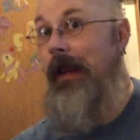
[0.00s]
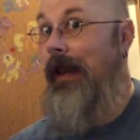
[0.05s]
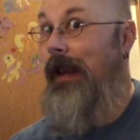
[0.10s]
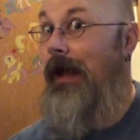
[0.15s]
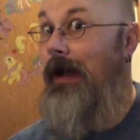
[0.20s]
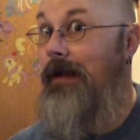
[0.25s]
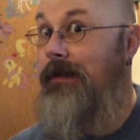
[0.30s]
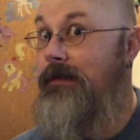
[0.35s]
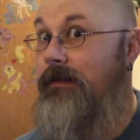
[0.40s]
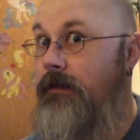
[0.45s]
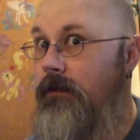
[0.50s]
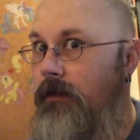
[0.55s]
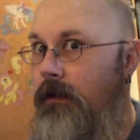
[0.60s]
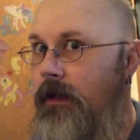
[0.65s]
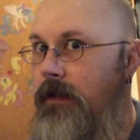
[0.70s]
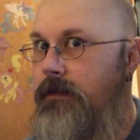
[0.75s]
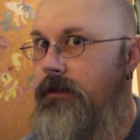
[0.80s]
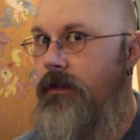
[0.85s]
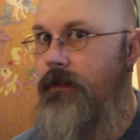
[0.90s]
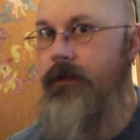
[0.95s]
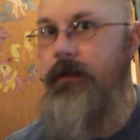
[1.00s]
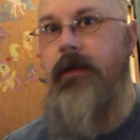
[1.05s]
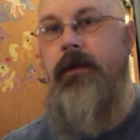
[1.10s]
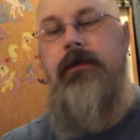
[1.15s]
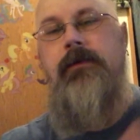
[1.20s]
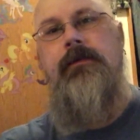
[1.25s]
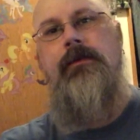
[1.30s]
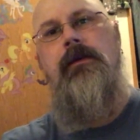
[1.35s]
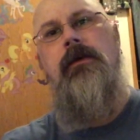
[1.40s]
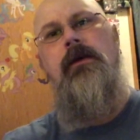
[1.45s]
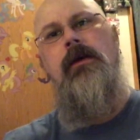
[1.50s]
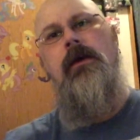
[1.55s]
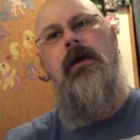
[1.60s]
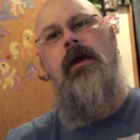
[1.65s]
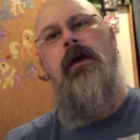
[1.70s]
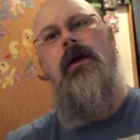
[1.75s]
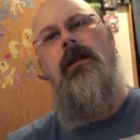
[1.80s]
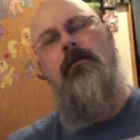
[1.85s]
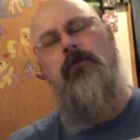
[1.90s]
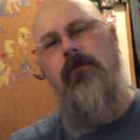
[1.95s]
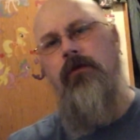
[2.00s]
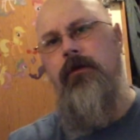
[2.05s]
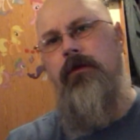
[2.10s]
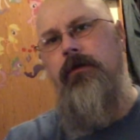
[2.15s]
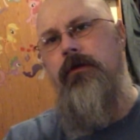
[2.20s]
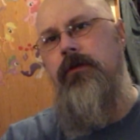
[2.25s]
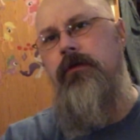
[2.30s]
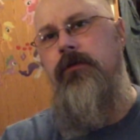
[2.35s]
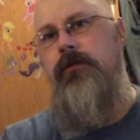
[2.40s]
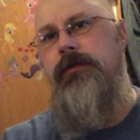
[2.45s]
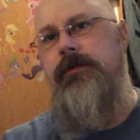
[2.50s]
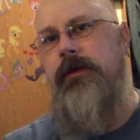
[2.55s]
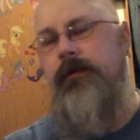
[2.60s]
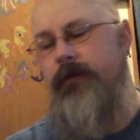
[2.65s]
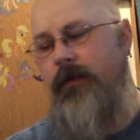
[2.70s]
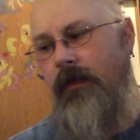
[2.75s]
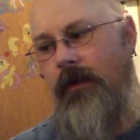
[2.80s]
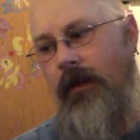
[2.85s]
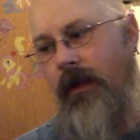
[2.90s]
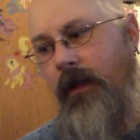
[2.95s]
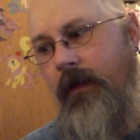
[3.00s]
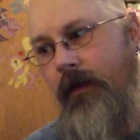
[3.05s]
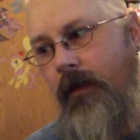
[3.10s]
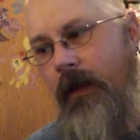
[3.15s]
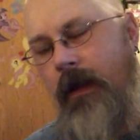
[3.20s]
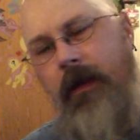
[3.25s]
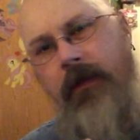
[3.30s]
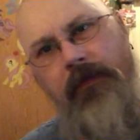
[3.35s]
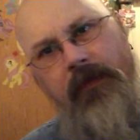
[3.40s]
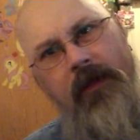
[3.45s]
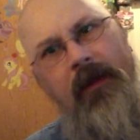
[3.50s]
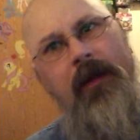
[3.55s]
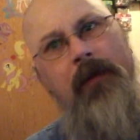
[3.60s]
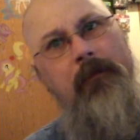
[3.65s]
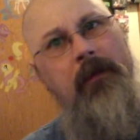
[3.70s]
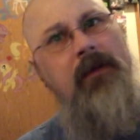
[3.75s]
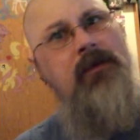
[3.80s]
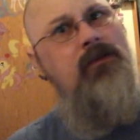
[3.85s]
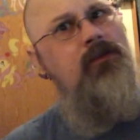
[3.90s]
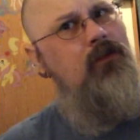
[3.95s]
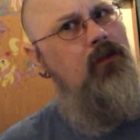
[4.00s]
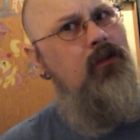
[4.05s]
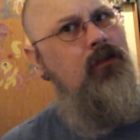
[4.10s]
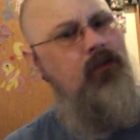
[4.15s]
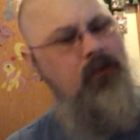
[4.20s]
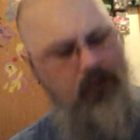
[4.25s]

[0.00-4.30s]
Lots and lots of things. And I'm going to do something that I think I might start